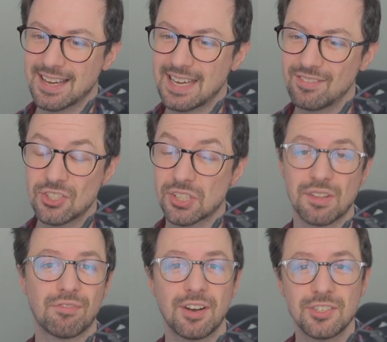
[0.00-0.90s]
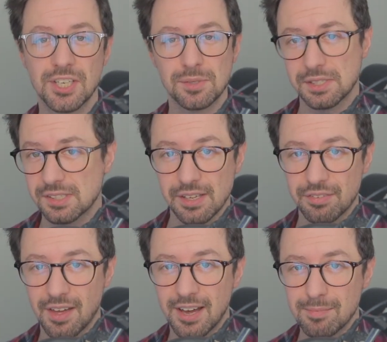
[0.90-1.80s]
even just the friendships and
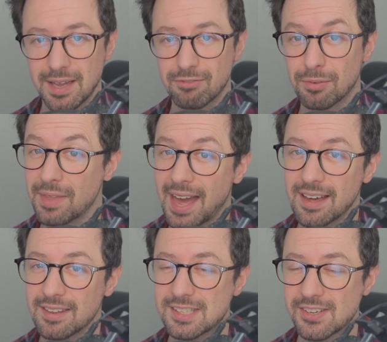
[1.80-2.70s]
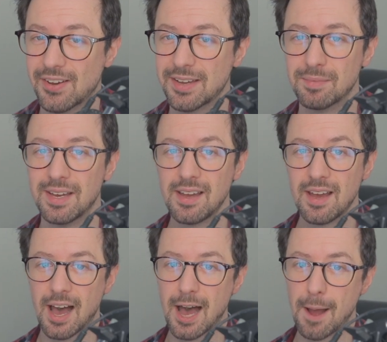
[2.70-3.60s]
stuff that I'd made from that at the time,
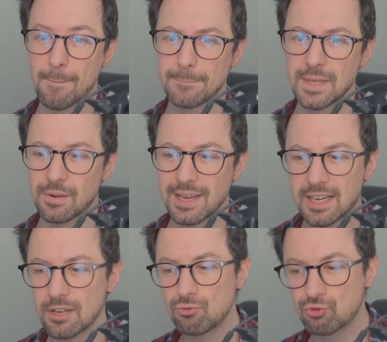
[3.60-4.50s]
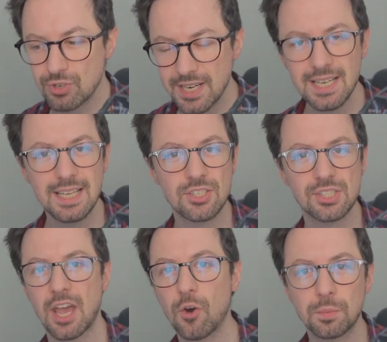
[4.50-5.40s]
you know, it can really
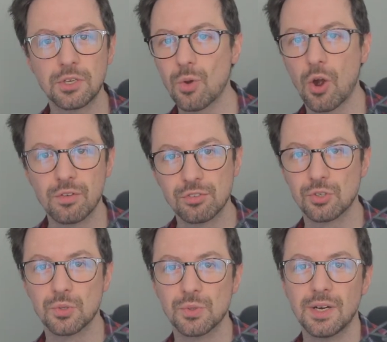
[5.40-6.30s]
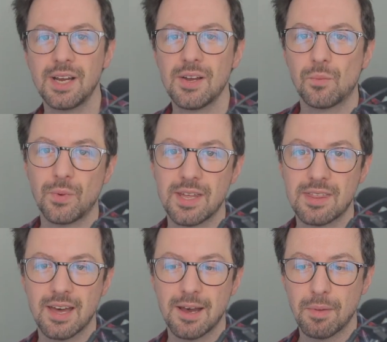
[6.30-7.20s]
just help you overall
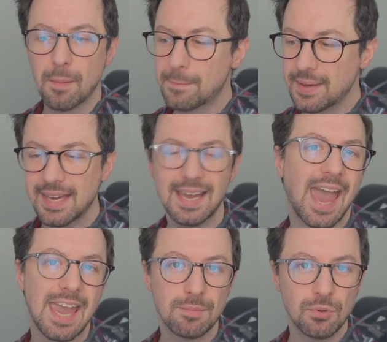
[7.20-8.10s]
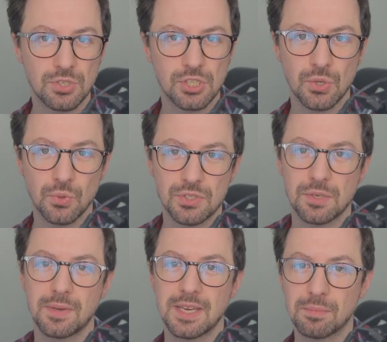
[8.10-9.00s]
with being able to talk
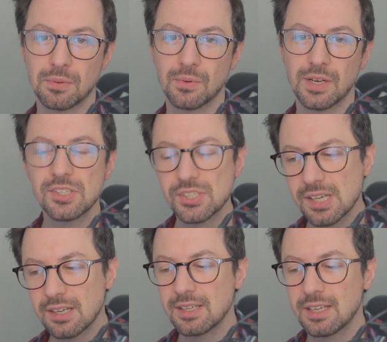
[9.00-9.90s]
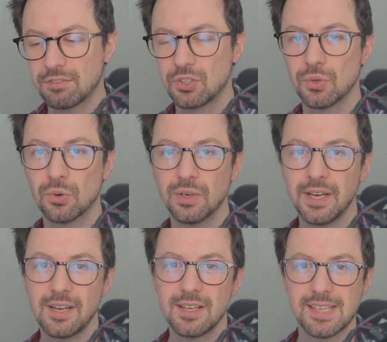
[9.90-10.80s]
to people. And certainly if you're
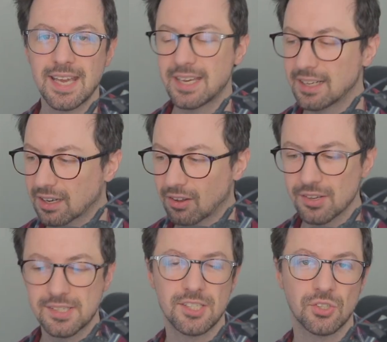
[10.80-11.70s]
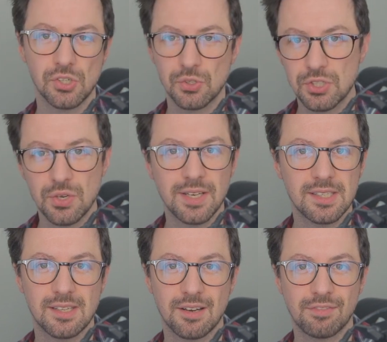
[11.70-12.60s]
taking classes or you're doing
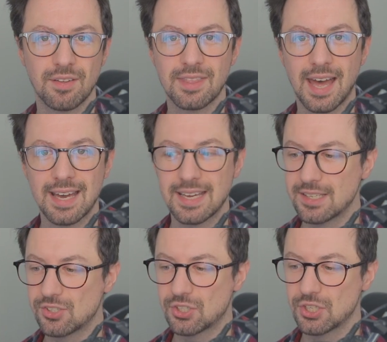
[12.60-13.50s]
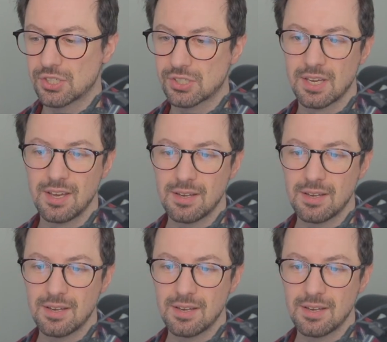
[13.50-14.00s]
stuff that is just,